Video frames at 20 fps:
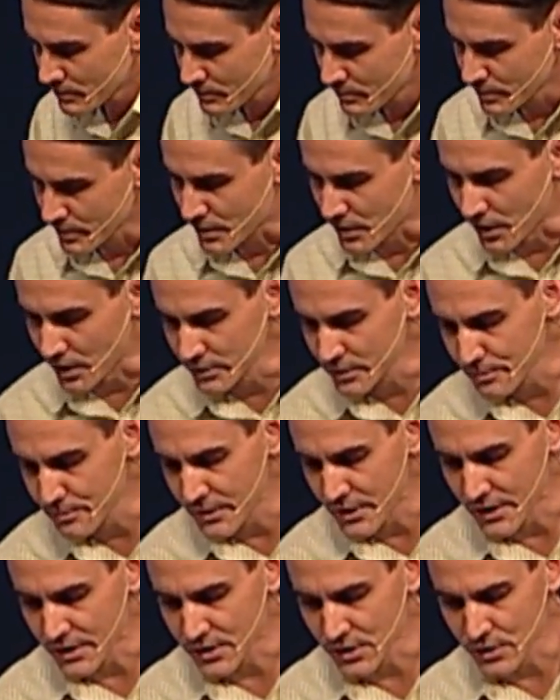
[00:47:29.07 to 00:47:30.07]
We're called to
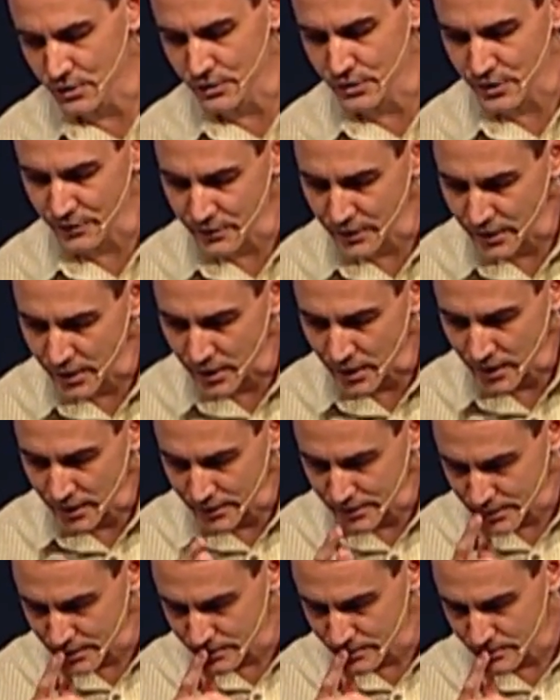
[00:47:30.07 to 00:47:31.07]
be exclusively
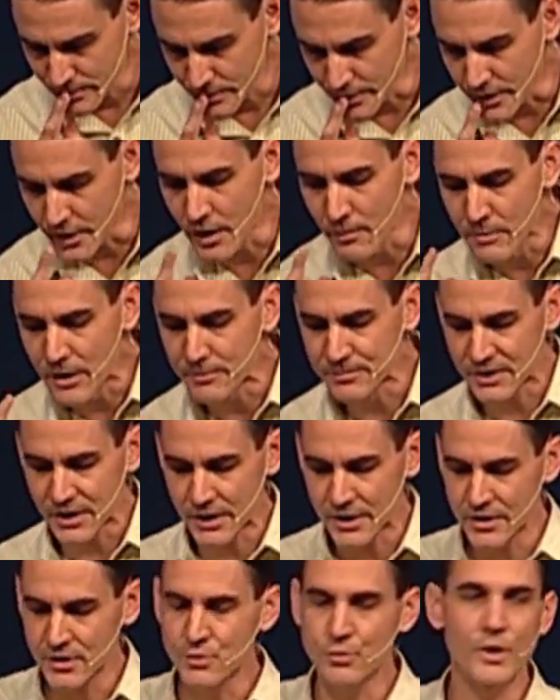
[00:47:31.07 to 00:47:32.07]
God's. We're to come up to
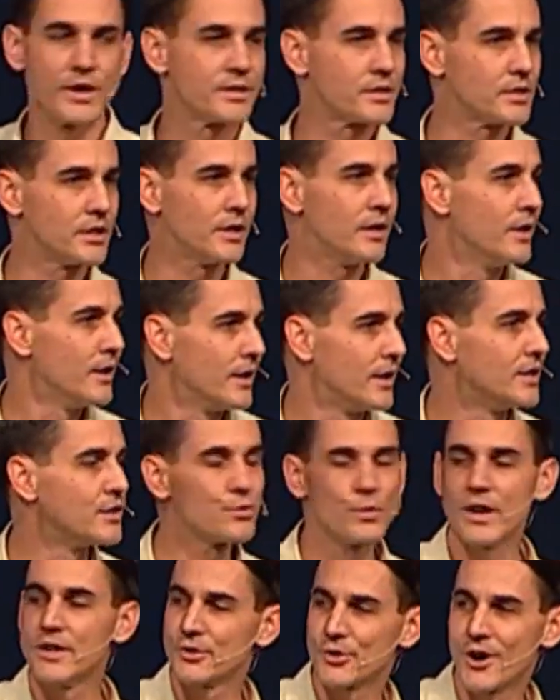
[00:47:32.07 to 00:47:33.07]
His ways. See, His
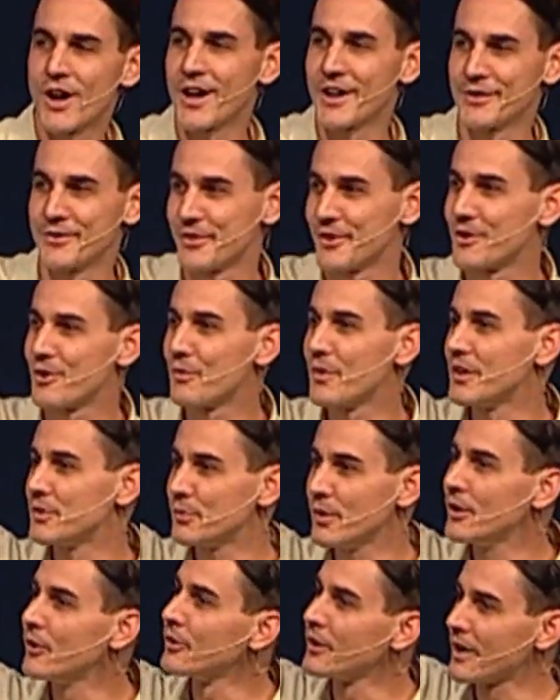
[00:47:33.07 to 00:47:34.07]
ways are higher than our ways.
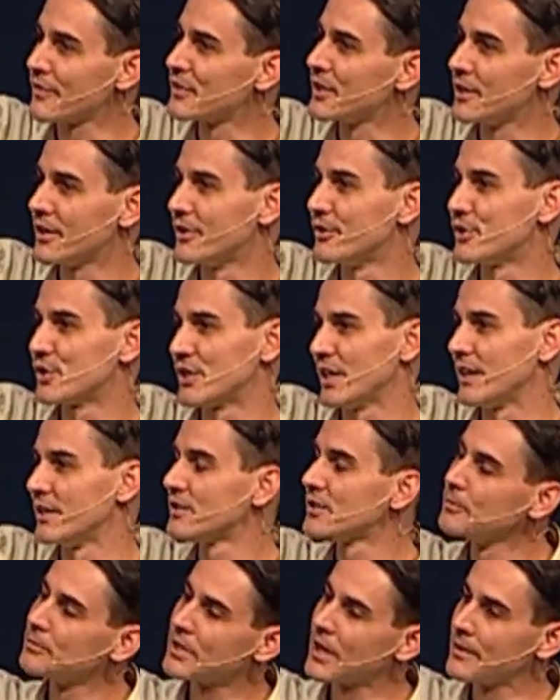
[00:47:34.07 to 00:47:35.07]
We don't often understand it.
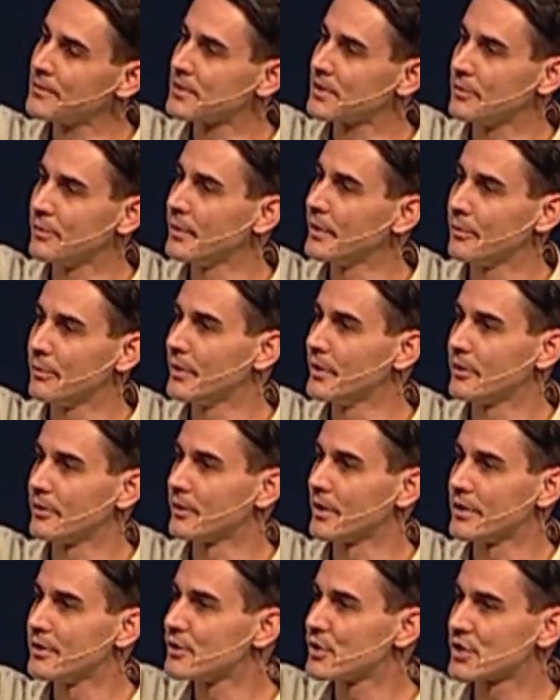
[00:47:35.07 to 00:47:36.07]
Sometimes it, we, we
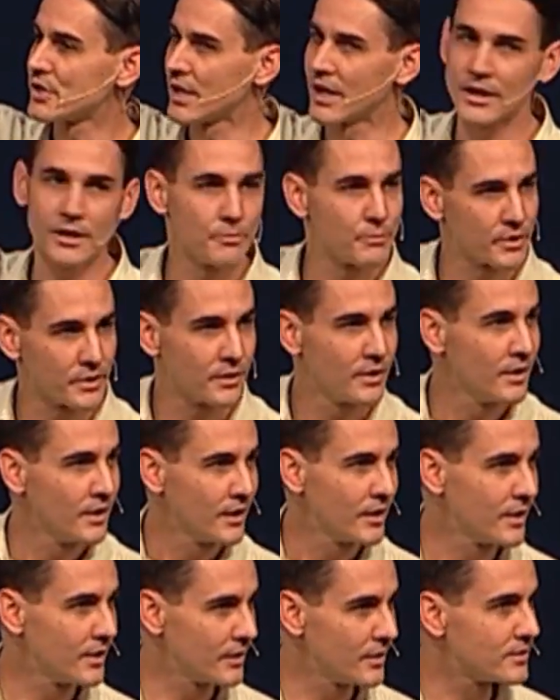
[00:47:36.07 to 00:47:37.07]
don't understand it, but
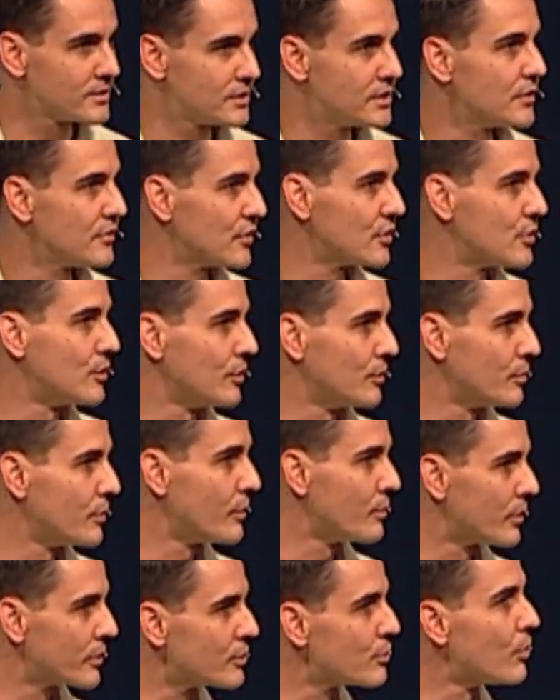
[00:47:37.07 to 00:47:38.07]
it, it's difficult, and we
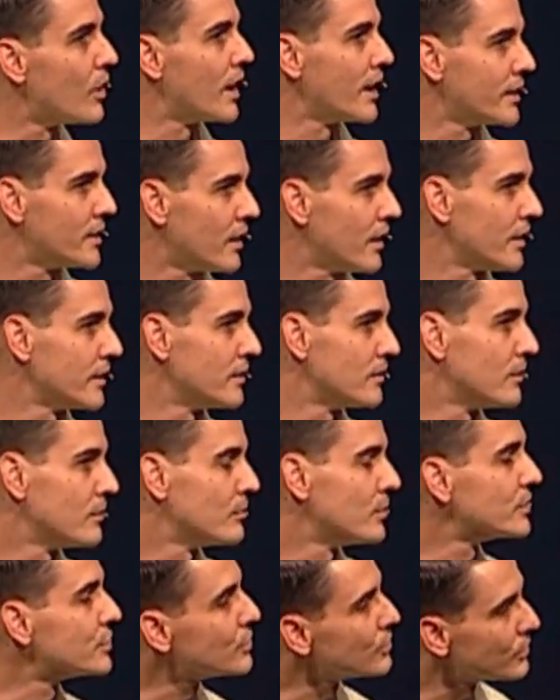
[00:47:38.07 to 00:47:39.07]
wonder why, God,
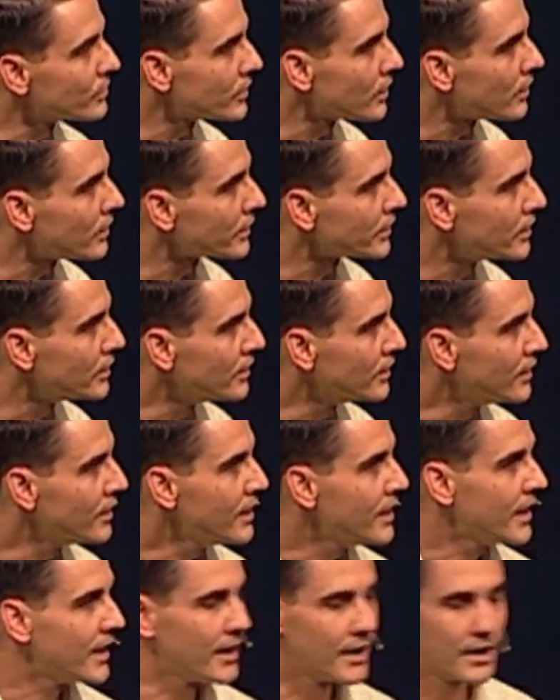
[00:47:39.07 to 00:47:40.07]
what's going on? And